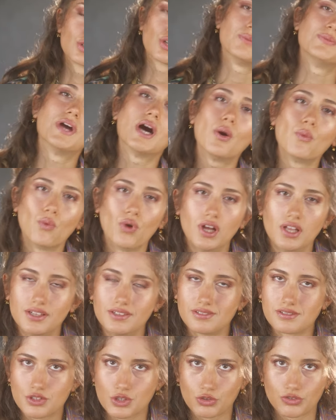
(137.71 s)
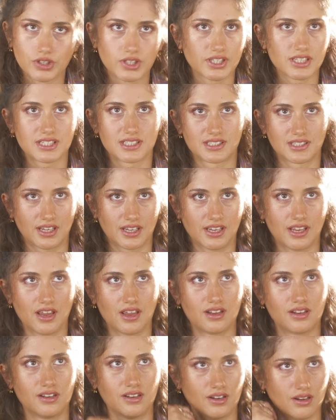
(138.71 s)
So I'm not one to really sit
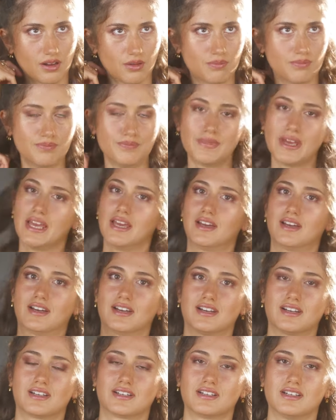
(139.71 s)
and make